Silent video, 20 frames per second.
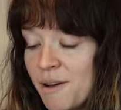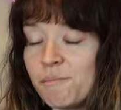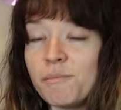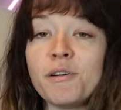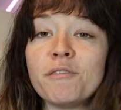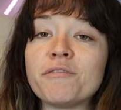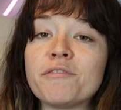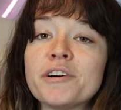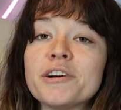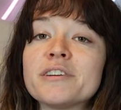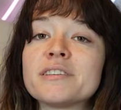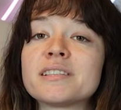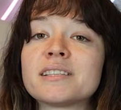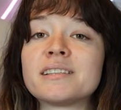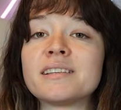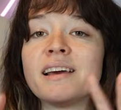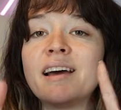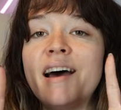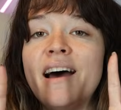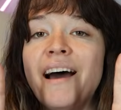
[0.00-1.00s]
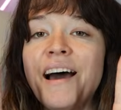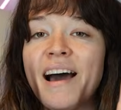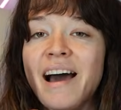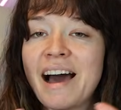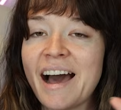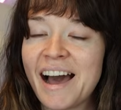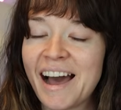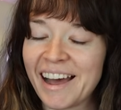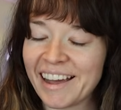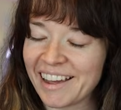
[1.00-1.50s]
But first,
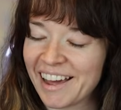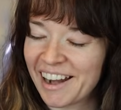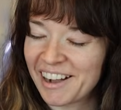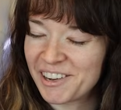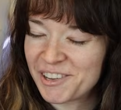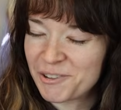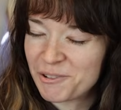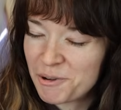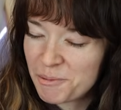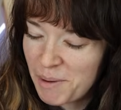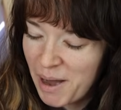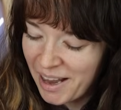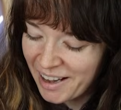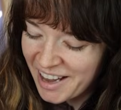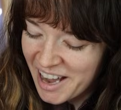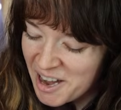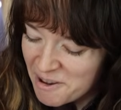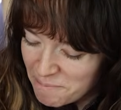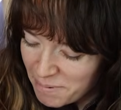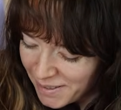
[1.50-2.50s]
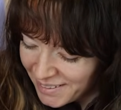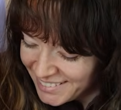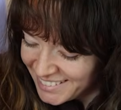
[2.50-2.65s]
I gotta do a mock-up.